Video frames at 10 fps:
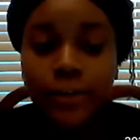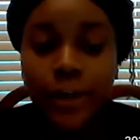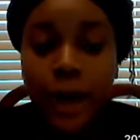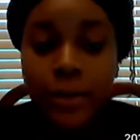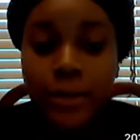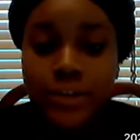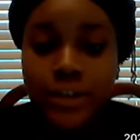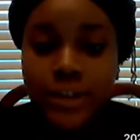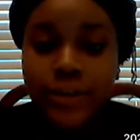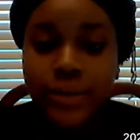for how he has
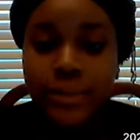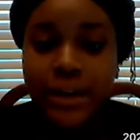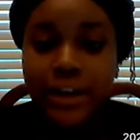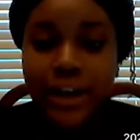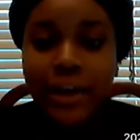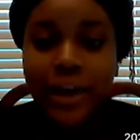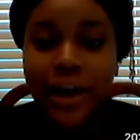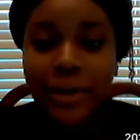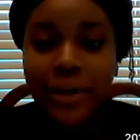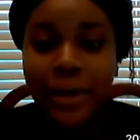delivered me, and now
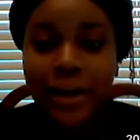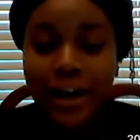how